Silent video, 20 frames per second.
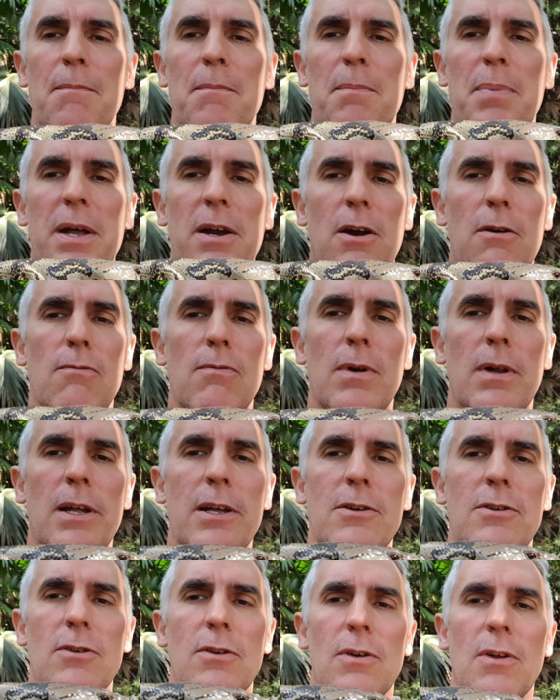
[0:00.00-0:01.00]
but I really
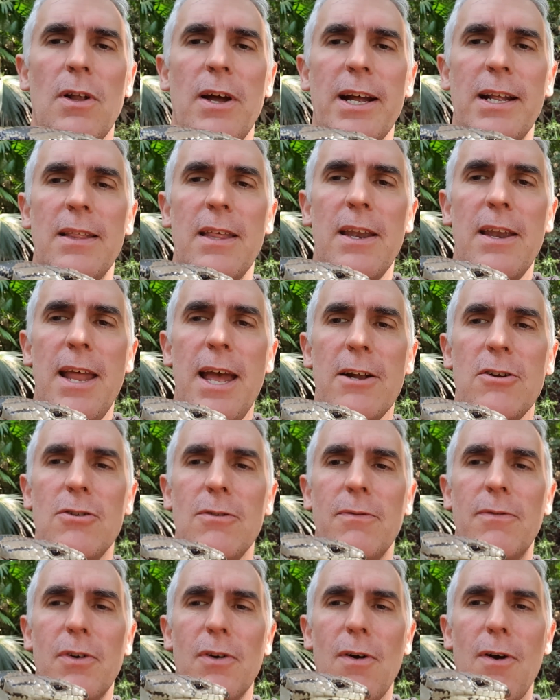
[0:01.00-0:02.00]
do like the natural
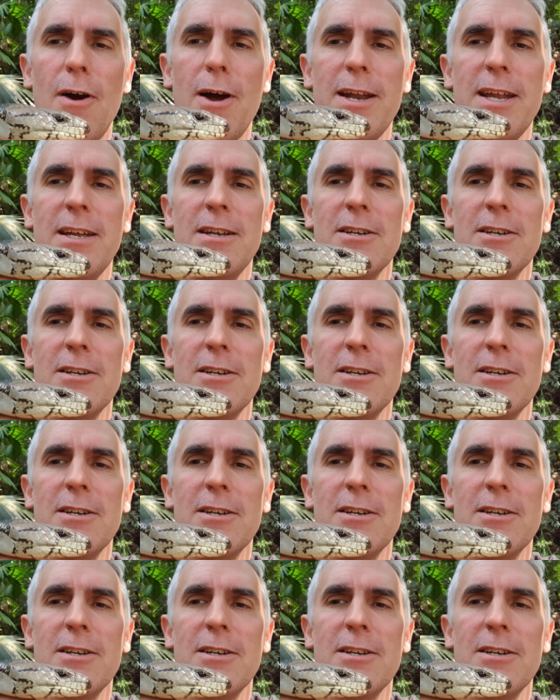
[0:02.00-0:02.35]
variety,